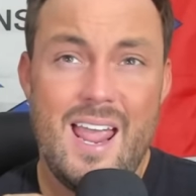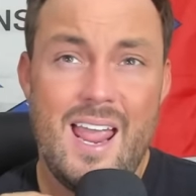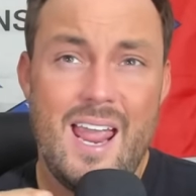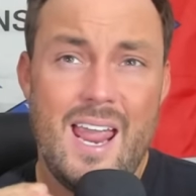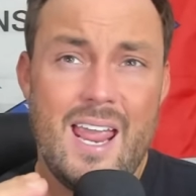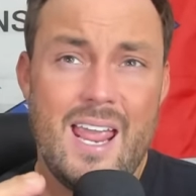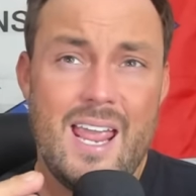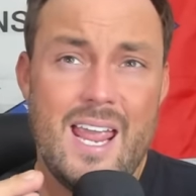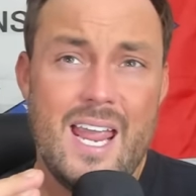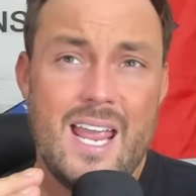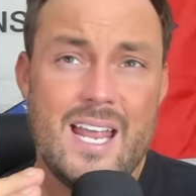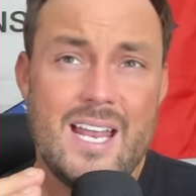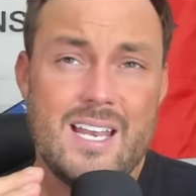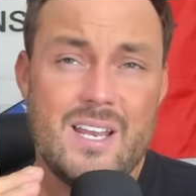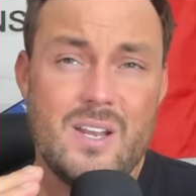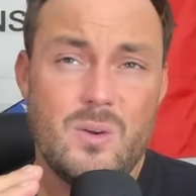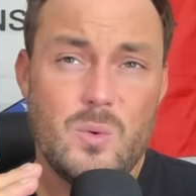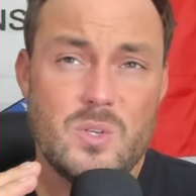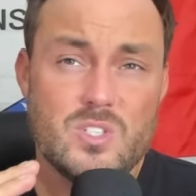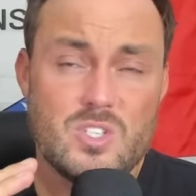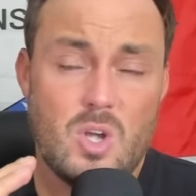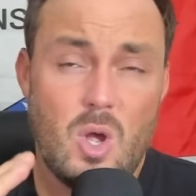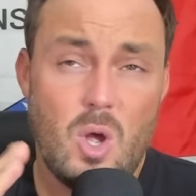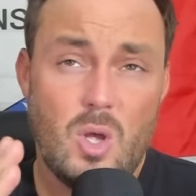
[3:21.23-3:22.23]
And it
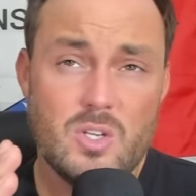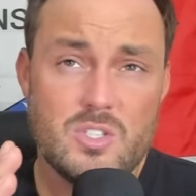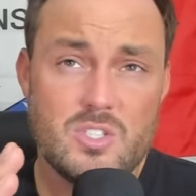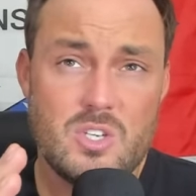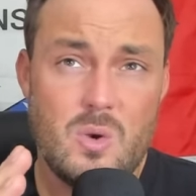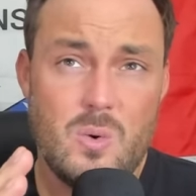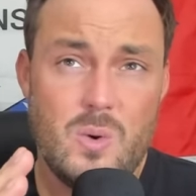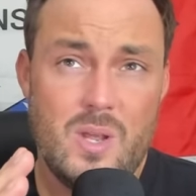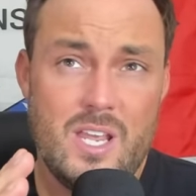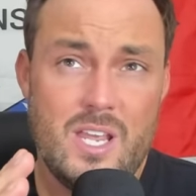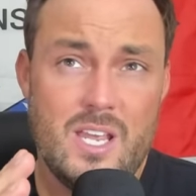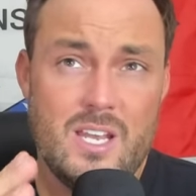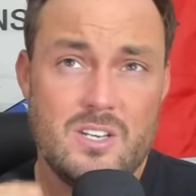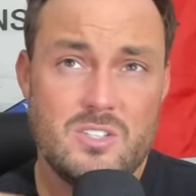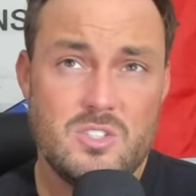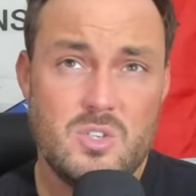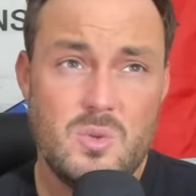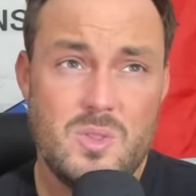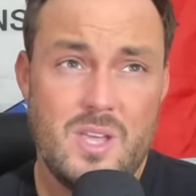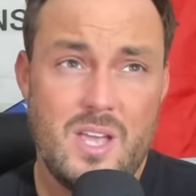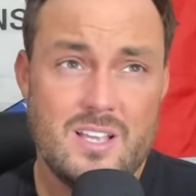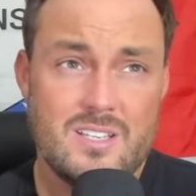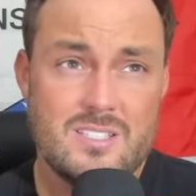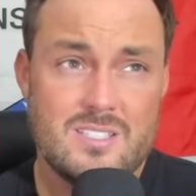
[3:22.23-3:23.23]
was also in
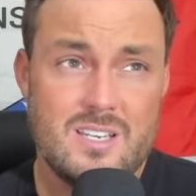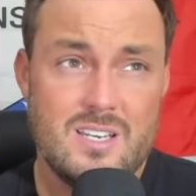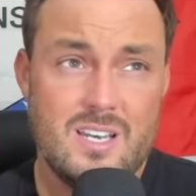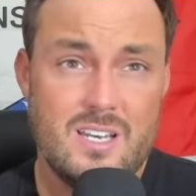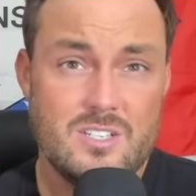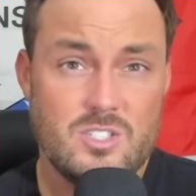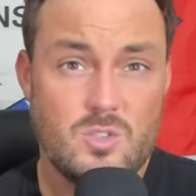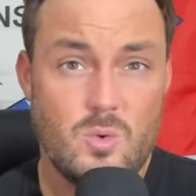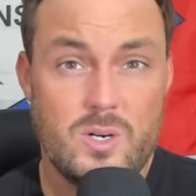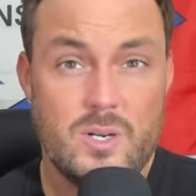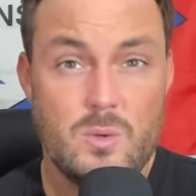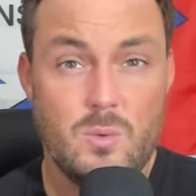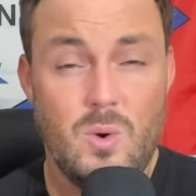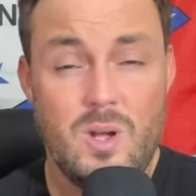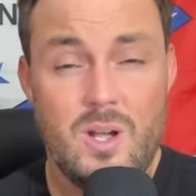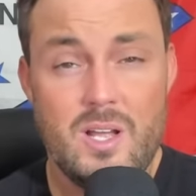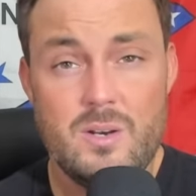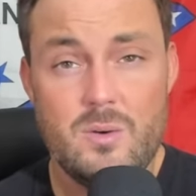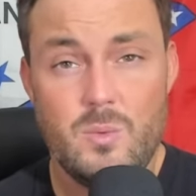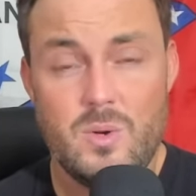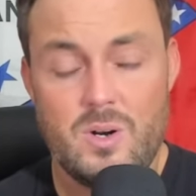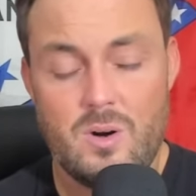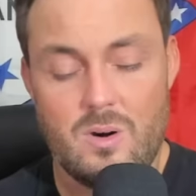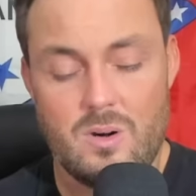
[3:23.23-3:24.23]

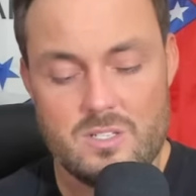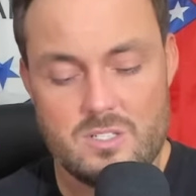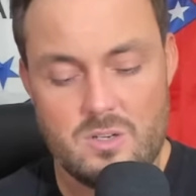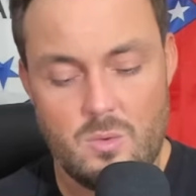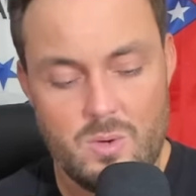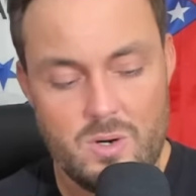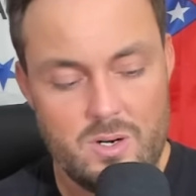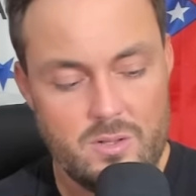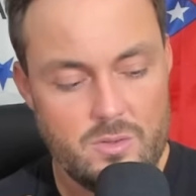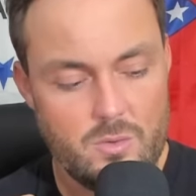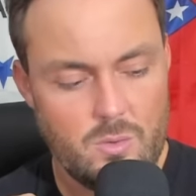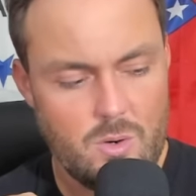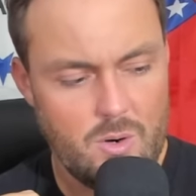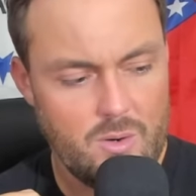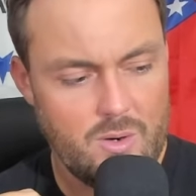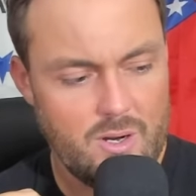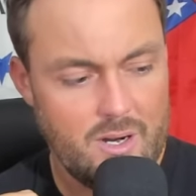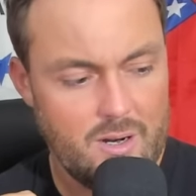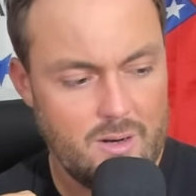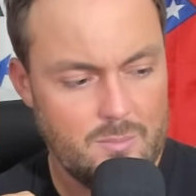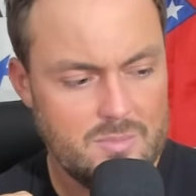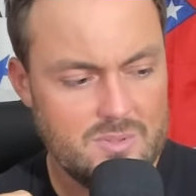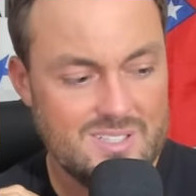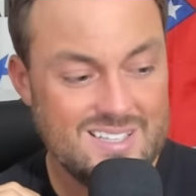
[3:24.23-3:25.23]
2021 when Arkansas went on the road,
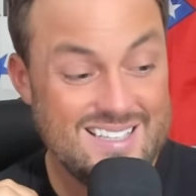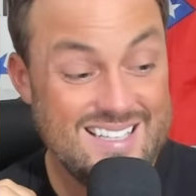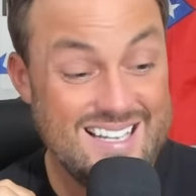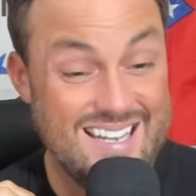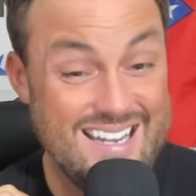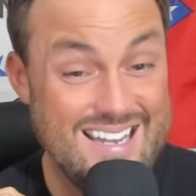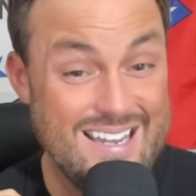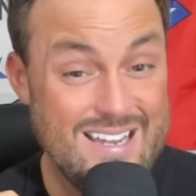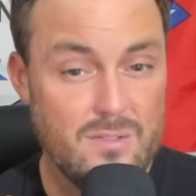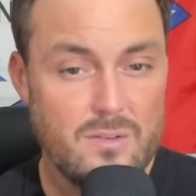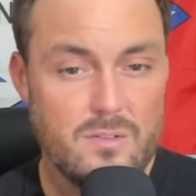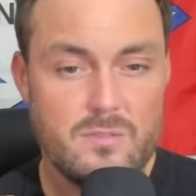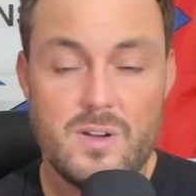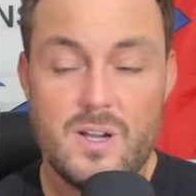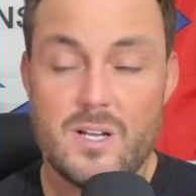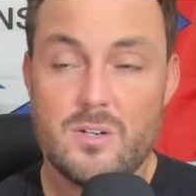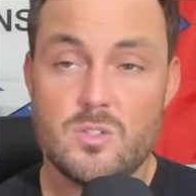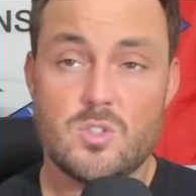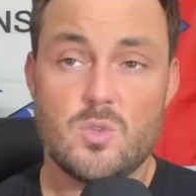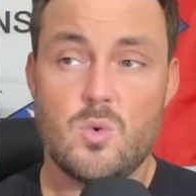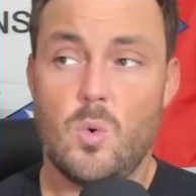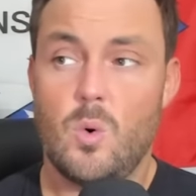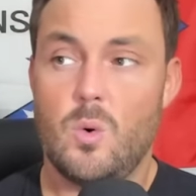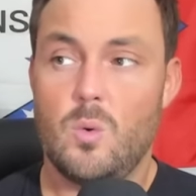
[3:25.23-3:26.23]
and I believe the final
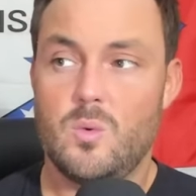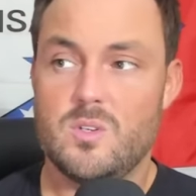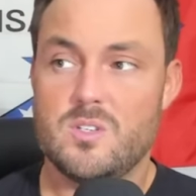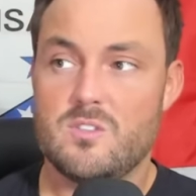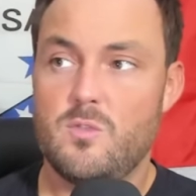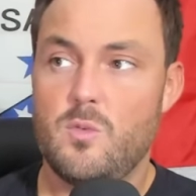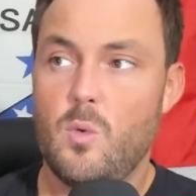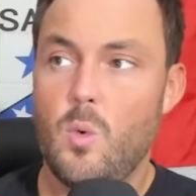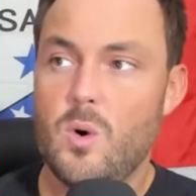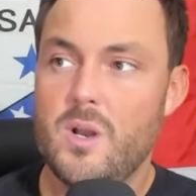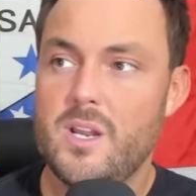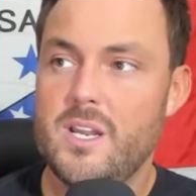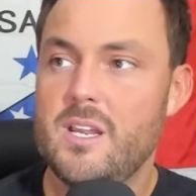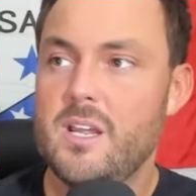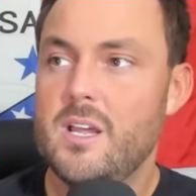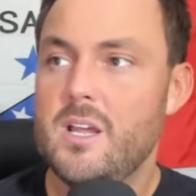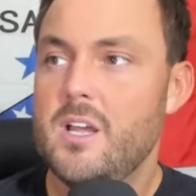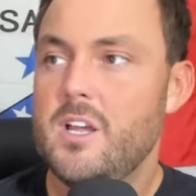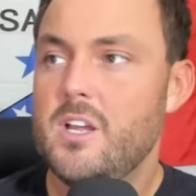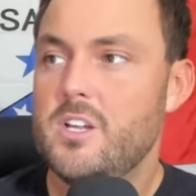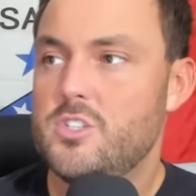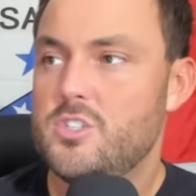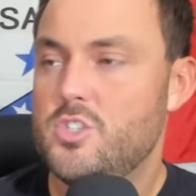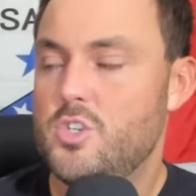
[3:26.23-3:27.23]
score was
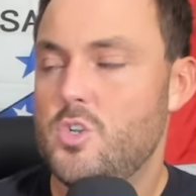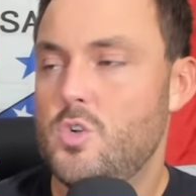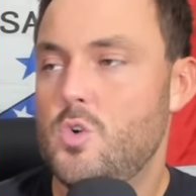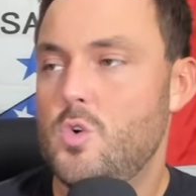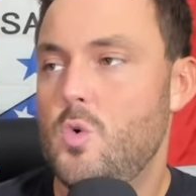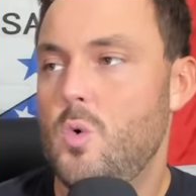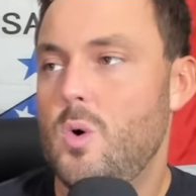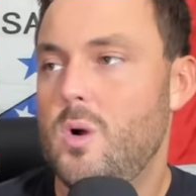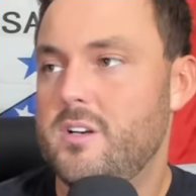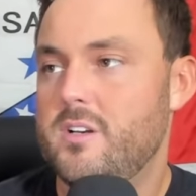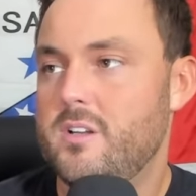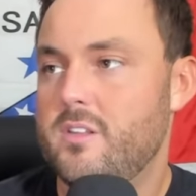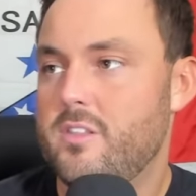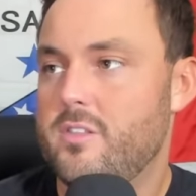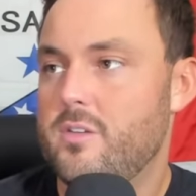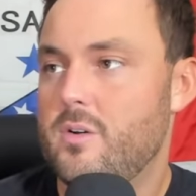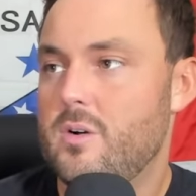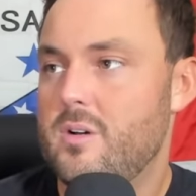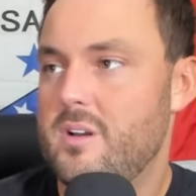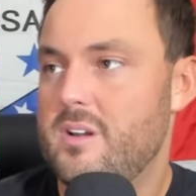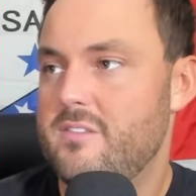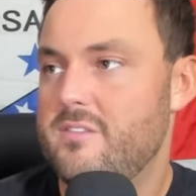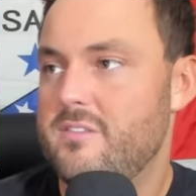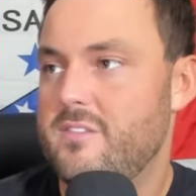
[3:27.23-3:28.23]

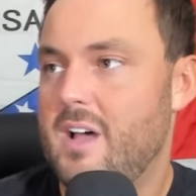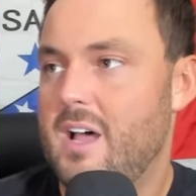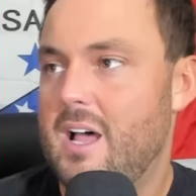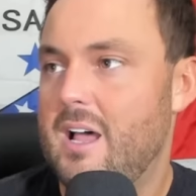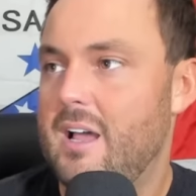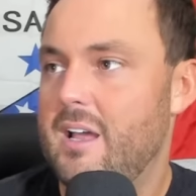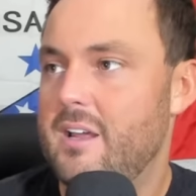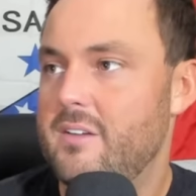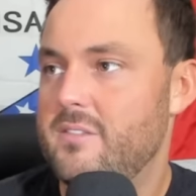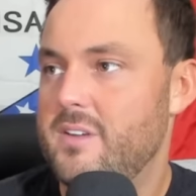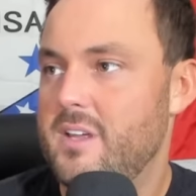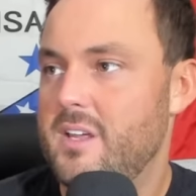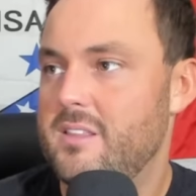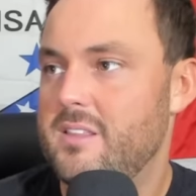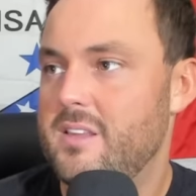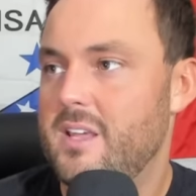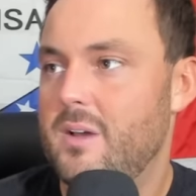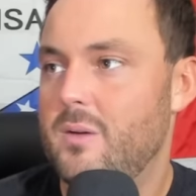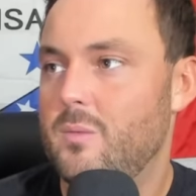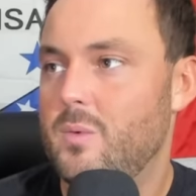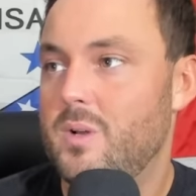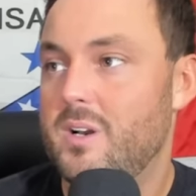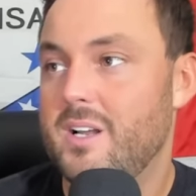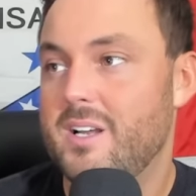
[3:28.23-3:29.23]
42-35 in
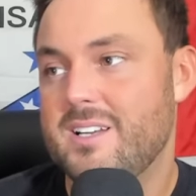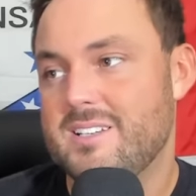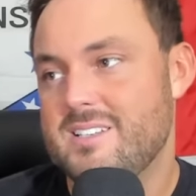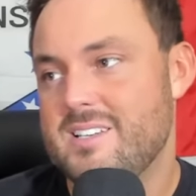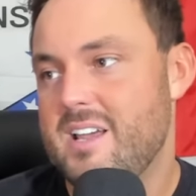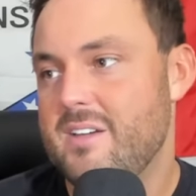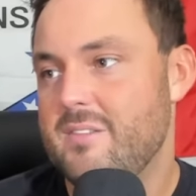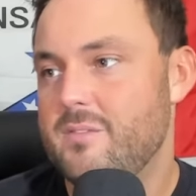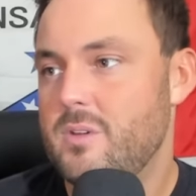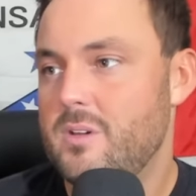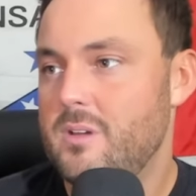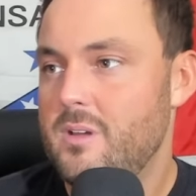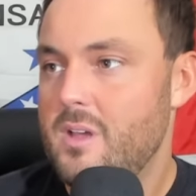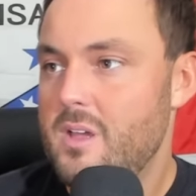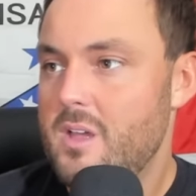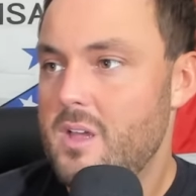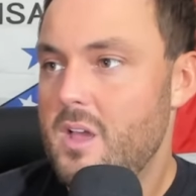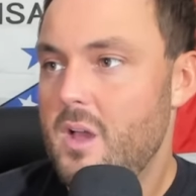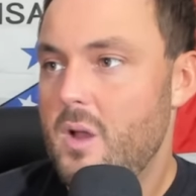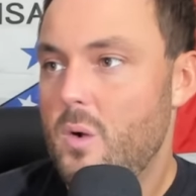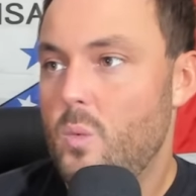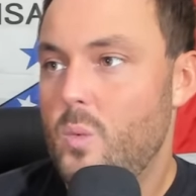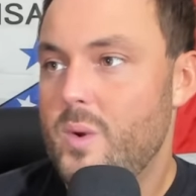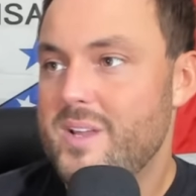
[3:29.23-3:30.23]
that one. I guess I have the
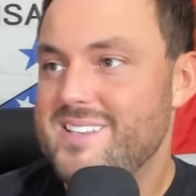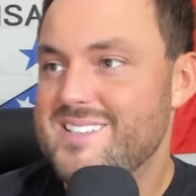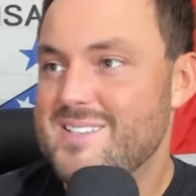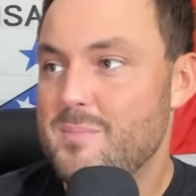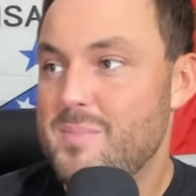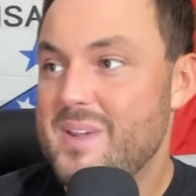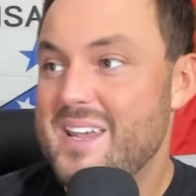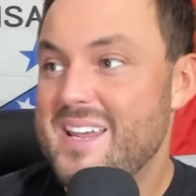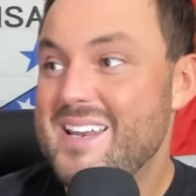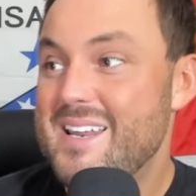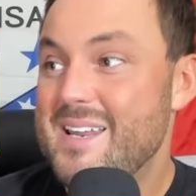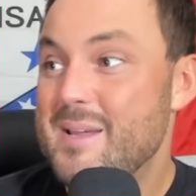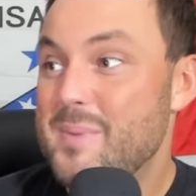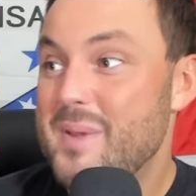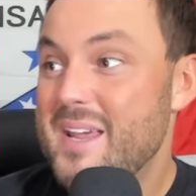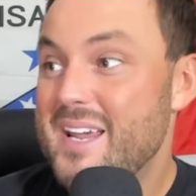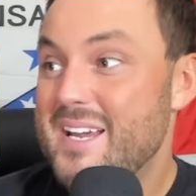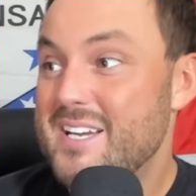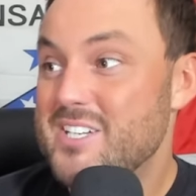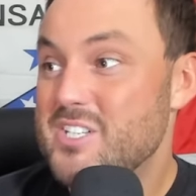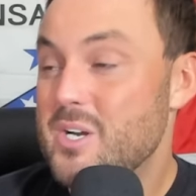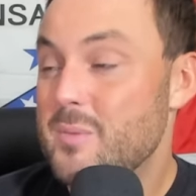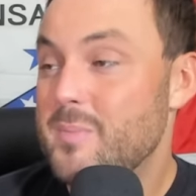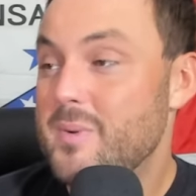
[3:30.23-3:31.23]
Wikipedia
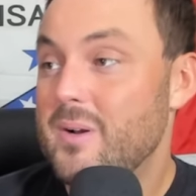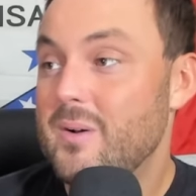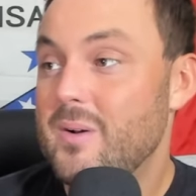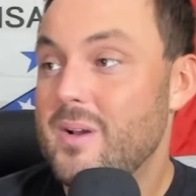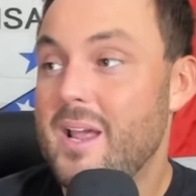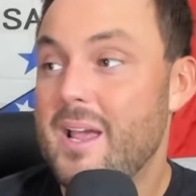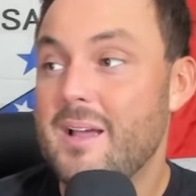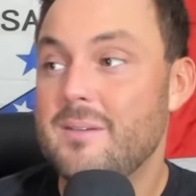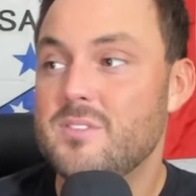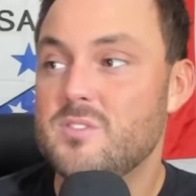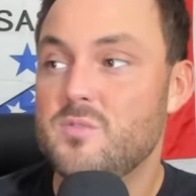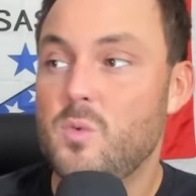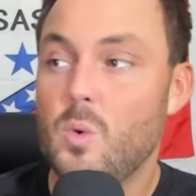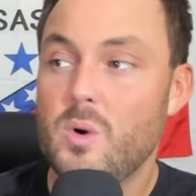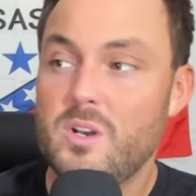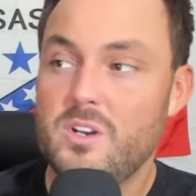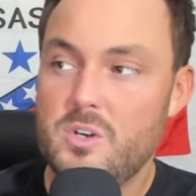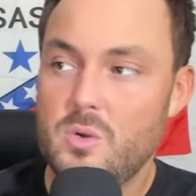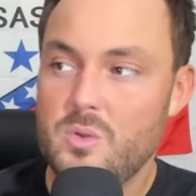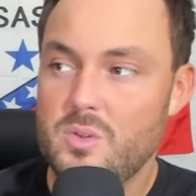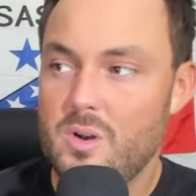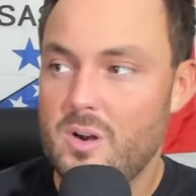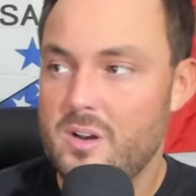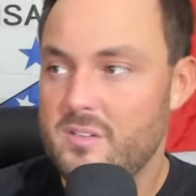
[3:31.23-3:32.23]
page up here. Yeah, it was
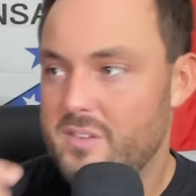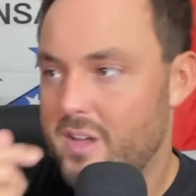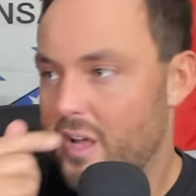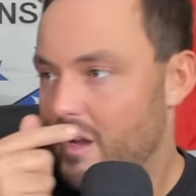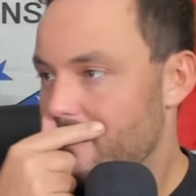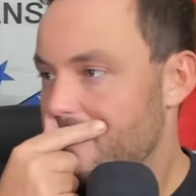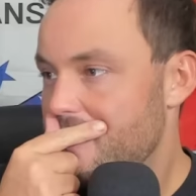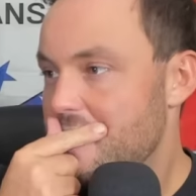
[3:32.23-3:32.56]
42-35.